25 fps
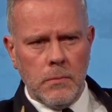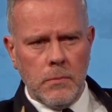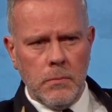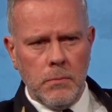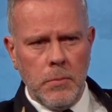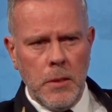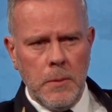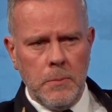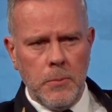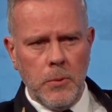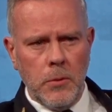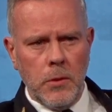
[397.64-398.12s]

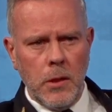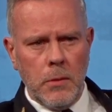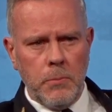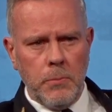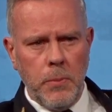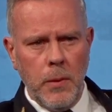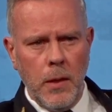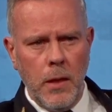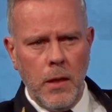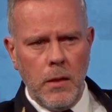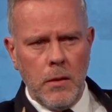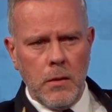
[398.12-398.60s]
people that
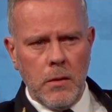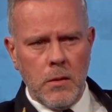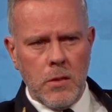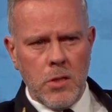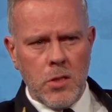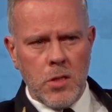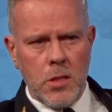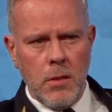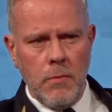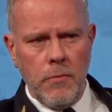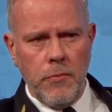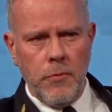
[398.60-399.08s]
played in the
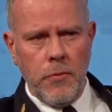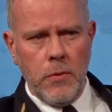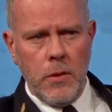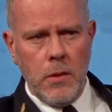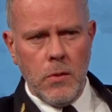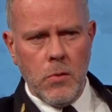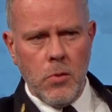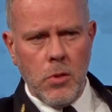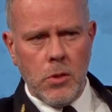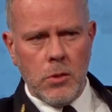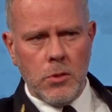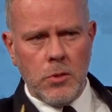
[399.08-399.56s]
symphony
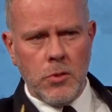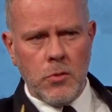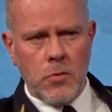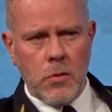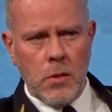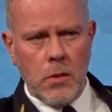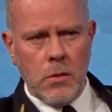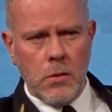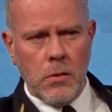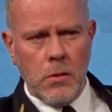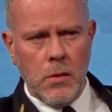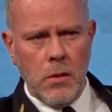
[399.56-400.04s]

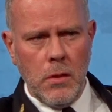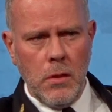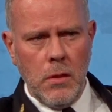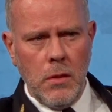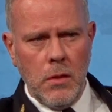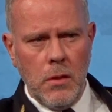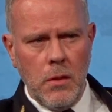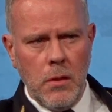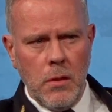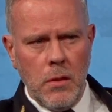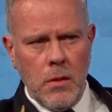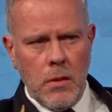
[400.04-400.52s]
orchestra
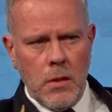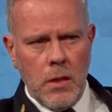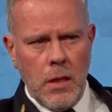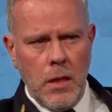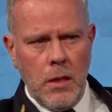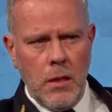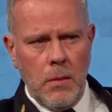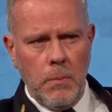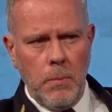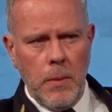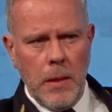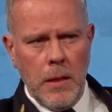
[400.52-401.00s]

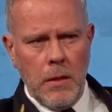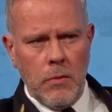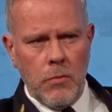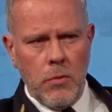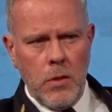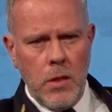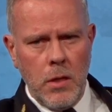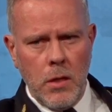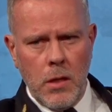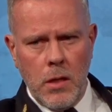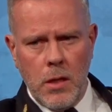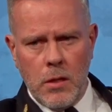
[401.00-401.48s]
and the
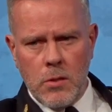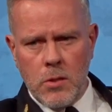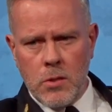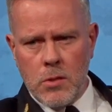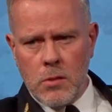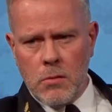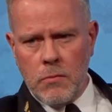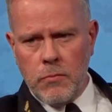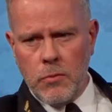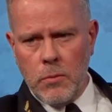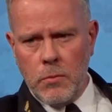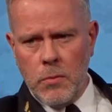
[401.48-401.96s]

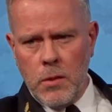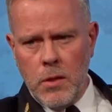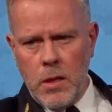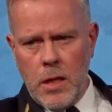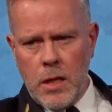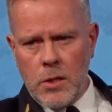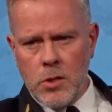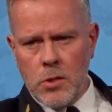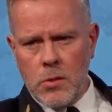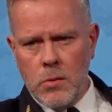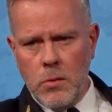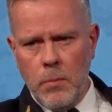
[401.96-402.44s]
ballerinas from the
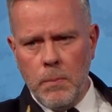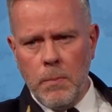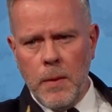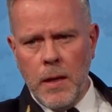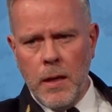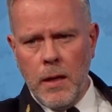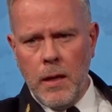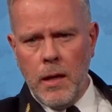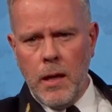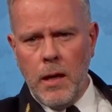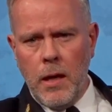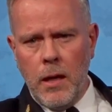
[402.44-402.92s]
National
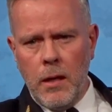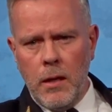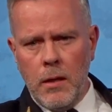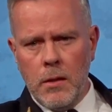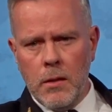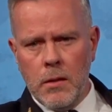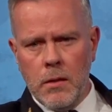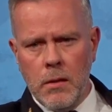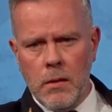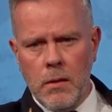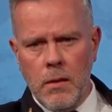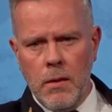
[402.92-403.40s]
Ballet
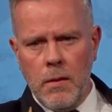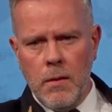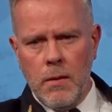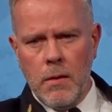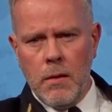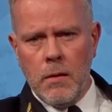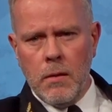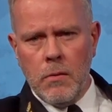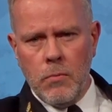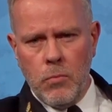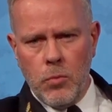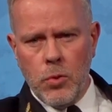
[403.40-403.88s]

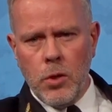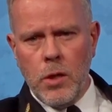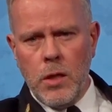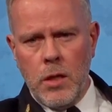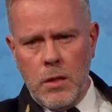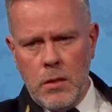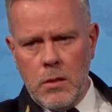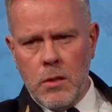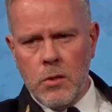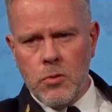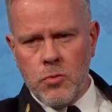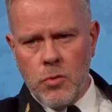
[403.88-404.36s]
were
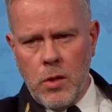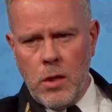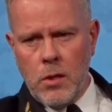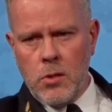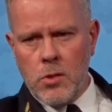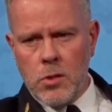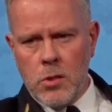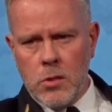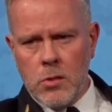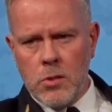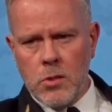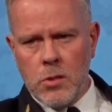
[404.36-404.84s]
in the
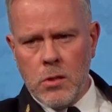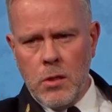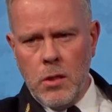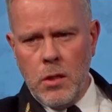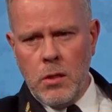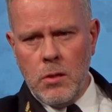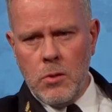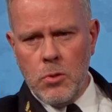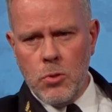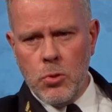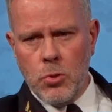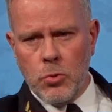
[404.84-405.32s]
trenches
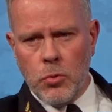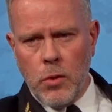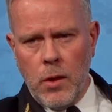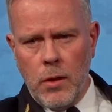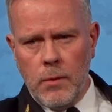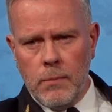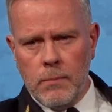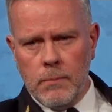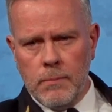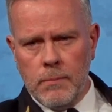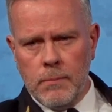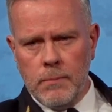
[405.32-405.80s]
in
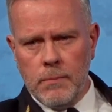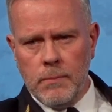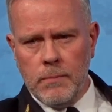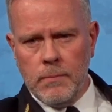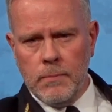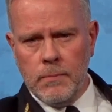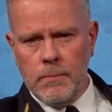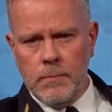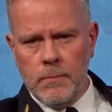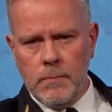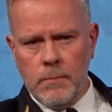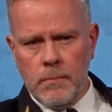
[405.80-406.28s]
Ukraine.
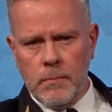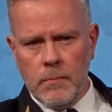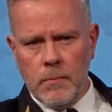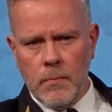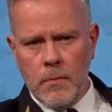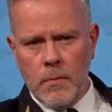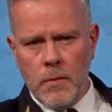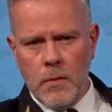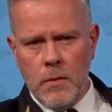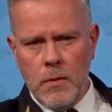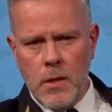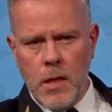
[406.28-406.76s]

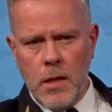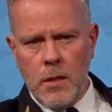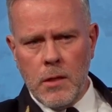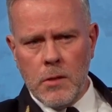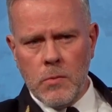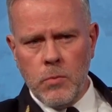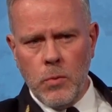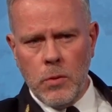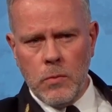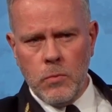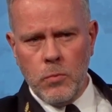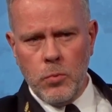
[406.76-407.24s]
That
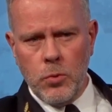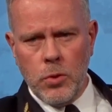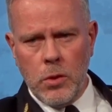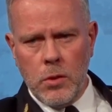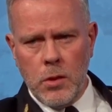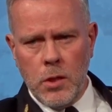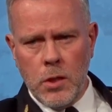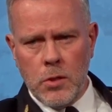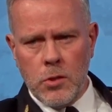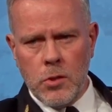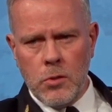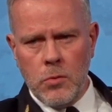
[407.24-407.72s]
is what war
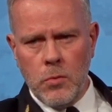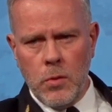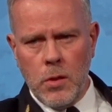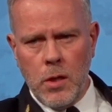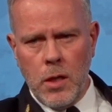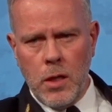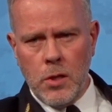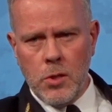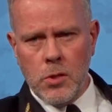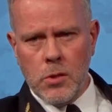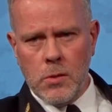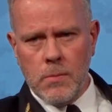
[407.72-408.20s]
does to a
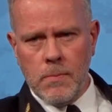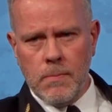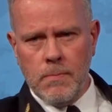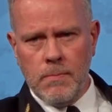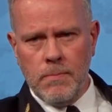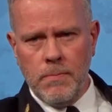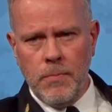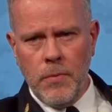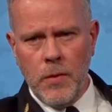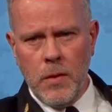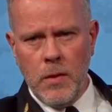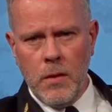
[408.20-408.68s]
nation.
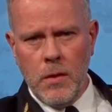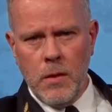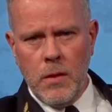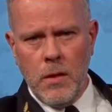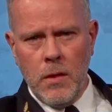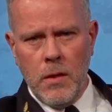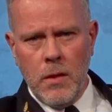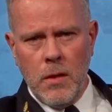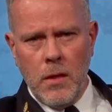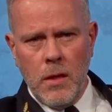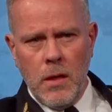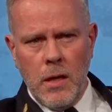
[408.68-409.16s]

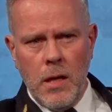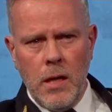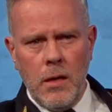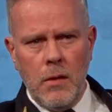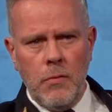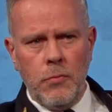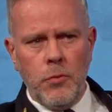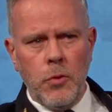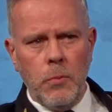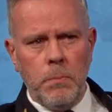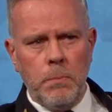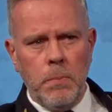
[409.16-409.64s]
And
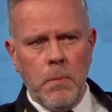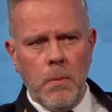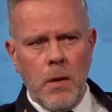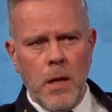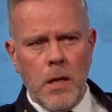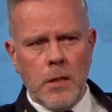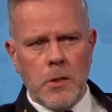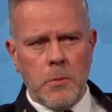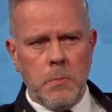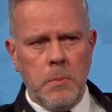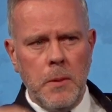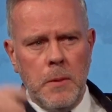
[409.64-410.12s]
if you
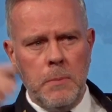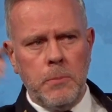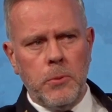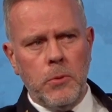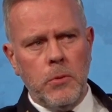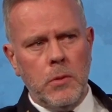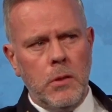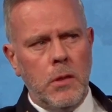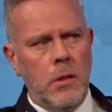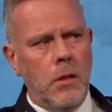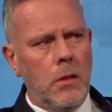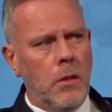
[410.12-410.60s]
ask
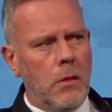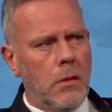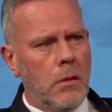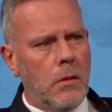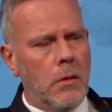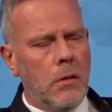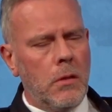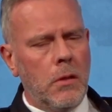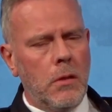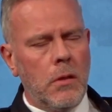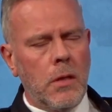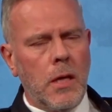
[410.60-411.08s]
people
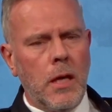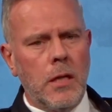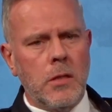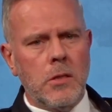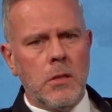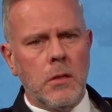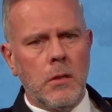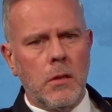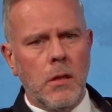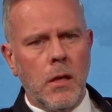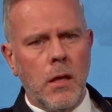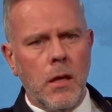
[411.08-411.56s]
in
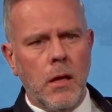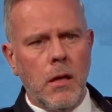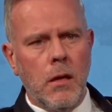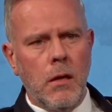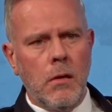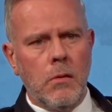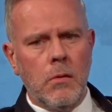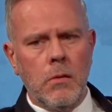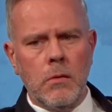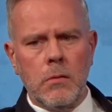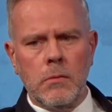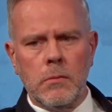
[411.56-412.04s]
Iceland
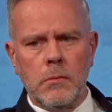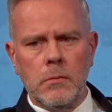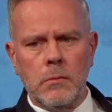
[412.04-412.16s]
now,